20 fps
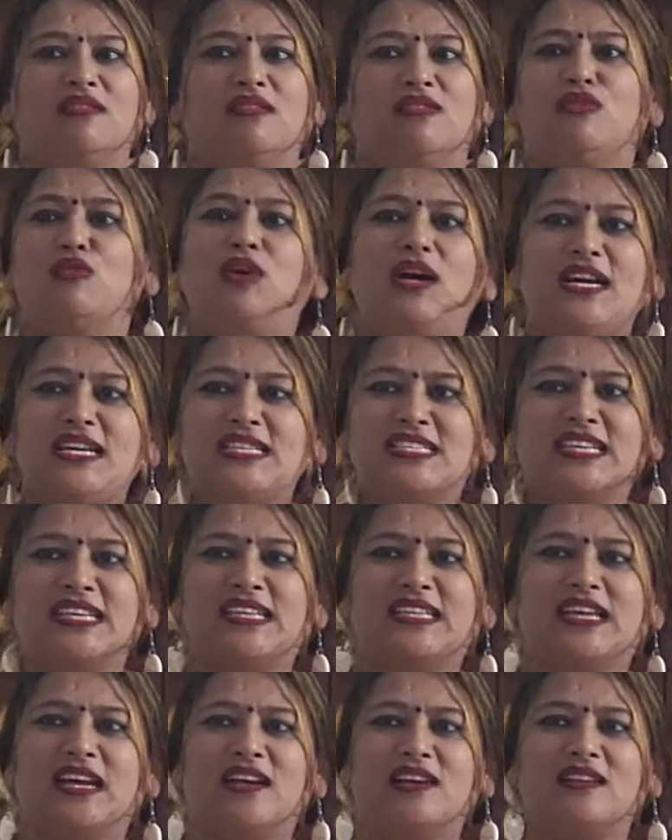You can't say
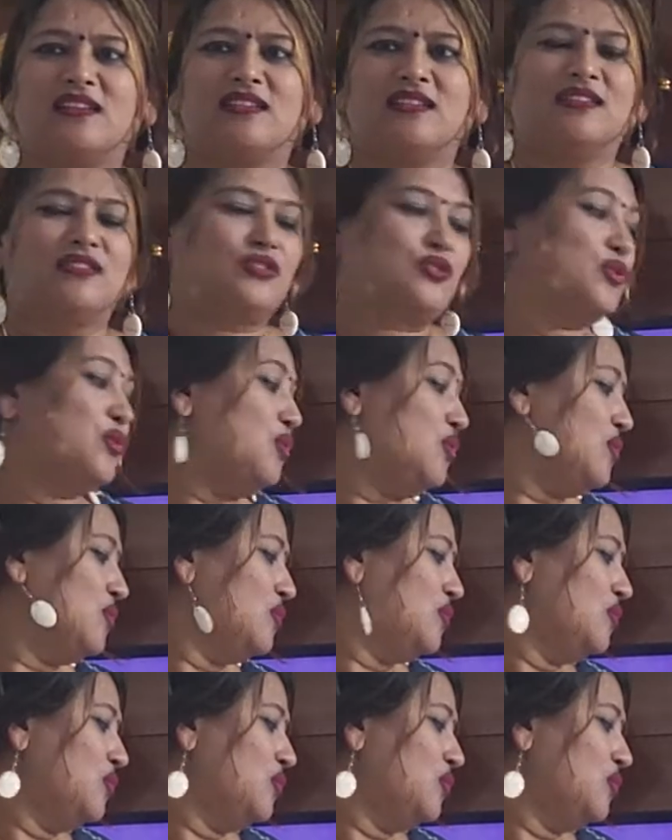that. So